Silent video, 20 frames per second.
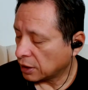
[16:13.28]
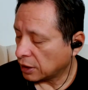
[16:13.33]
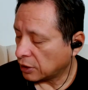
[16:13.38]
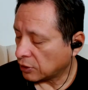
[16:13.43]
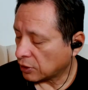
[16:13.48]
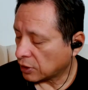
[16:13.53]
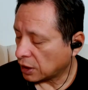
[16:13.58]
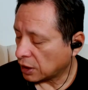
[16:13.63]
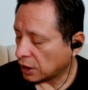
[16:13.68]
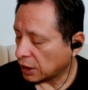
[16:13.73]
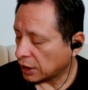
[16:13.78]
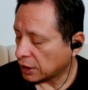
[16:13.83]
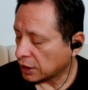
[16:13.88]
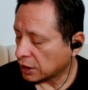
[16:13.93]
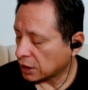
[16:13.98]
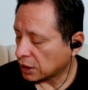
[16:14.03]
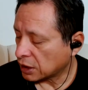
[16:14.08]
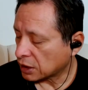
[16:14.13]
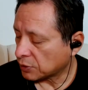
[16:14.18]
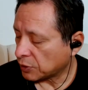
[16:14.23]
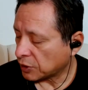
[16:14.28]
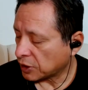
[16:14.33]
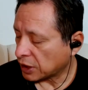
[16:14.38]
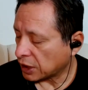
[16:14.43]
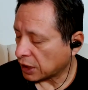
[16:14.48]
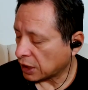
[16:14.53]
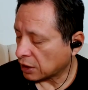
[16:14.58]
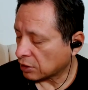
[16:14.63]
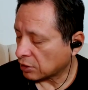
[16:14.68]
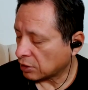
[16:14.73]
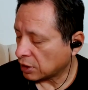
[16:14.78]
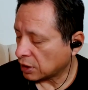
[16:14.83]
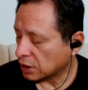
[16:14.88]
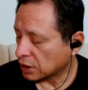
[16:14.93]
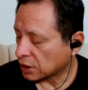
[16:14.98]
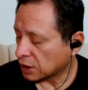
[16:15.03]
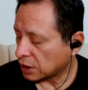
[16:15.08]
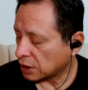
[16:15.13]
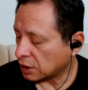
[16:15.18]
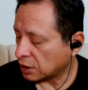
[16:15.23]
Heraclitus,
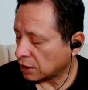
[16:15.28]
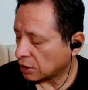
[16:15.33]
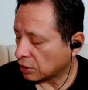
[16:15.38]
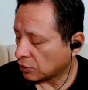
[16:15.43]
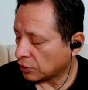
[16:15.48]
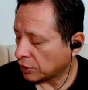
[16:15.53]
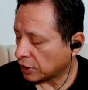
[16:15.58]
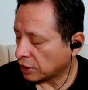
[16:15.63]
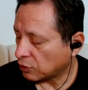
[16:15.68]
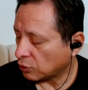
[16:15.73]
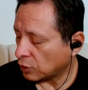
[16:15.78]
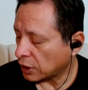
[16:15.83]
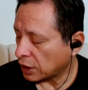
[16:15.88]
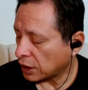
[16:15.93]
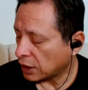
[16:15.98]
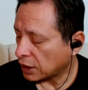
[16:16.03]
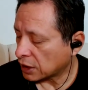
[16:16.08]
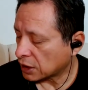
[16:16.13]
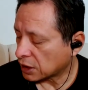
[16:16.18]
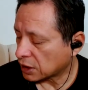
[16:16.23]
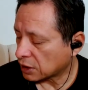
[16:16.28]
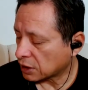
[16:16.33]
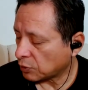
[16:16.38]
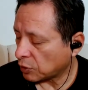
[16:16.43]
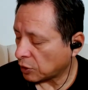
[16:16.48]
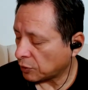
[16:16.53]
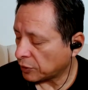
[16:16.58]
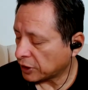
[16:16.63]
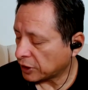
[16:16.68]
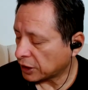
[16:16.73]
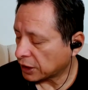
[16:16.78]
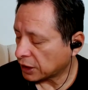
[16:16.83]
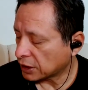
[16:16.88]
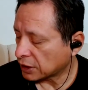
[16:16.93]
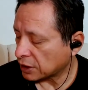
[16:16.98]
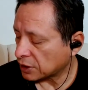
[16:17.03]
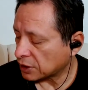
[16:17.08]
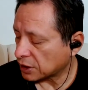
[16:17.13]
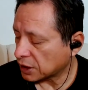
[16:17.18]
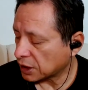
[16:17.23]
Pythagoras, and the Greek West, Parmenides
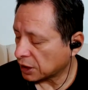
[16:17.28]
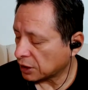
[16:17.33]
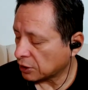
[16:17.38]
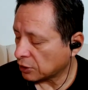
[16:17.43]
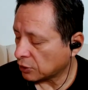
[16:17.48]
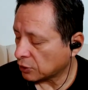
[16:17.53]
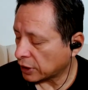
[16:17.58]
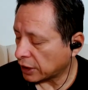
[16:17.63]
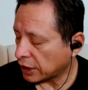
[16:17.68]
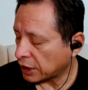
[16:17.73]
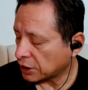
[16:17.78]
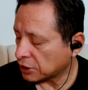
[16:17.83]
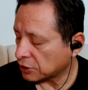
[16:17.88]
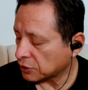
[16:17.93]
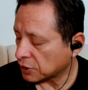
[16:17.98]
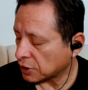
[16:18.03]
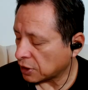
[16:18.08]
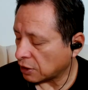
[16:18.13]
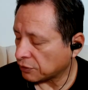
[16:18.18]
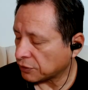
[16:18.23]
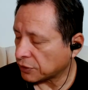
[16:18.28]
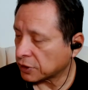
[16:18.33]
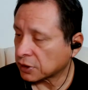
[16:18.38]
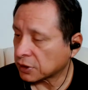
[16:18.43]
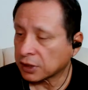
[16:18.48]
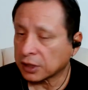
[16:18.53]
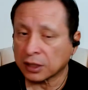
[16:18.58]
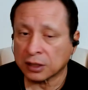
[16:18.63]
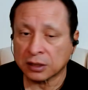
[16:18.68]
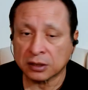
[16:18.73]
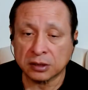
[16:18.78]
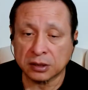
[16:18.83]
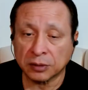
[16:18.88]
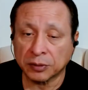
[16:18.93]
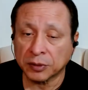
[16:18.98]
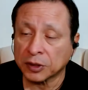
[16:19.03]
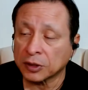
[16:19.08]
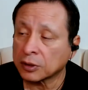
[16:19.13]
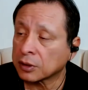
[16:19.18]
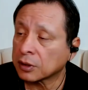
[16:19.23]
and Zeno, the Age of Zopus. Yeah, it's
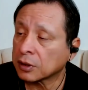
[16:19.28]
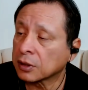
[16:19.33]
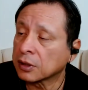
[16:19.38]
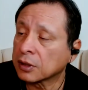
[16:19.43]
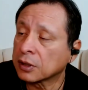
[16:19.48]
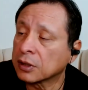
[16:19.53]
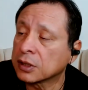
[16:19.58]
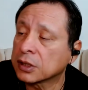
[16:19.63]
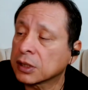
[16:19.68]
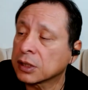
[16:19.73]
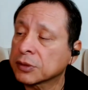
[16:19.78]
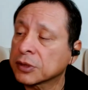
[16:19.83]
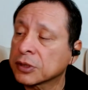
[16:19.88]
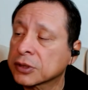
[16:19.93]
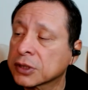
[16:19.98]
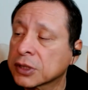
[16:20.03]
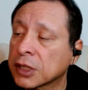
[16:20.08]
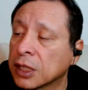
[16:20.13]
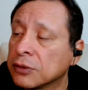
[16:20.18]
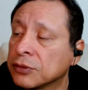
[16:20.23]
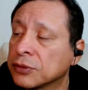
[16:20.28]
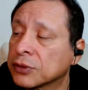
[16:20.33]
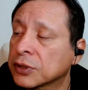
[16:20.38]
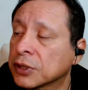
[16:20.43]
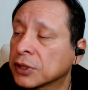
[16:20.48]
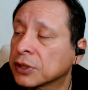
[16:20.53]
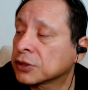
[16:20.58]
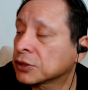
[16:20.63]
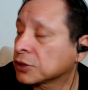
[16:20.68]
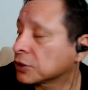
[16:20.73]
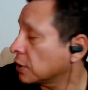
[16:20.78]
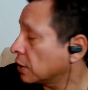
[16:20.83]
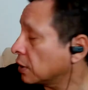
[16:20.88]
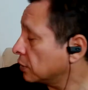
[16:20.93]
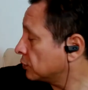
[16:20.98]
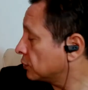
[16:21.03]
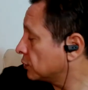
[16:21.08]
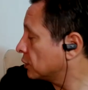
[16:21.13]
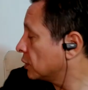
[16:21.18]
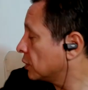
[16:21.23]
typical stuff. Good stuff.